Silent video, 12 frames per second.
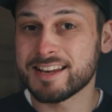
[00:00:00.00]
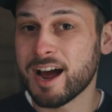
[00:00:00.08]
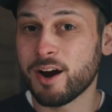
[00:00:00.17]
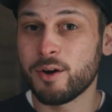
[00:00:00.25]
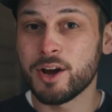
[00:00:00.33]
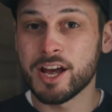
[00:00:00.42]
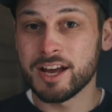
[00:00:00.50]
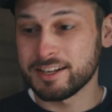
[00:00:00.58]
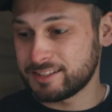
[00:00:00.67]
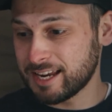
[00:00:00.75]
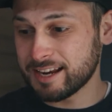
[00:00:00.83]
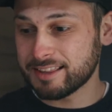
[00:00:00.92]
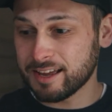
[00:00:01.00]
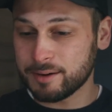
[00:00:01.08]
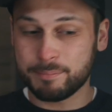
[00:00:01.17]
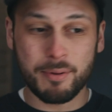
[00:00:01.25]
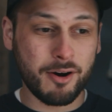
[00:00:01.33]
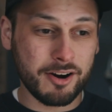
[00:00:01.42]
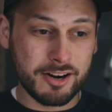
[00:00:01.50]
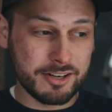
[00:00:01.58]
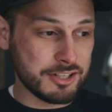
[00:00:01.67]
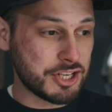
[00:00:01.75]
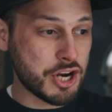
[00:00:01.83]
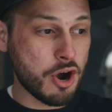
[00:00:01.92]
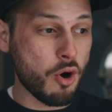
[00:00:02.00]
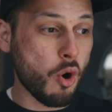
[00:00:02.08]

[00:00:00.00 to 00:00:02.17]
Now take that apart, you know,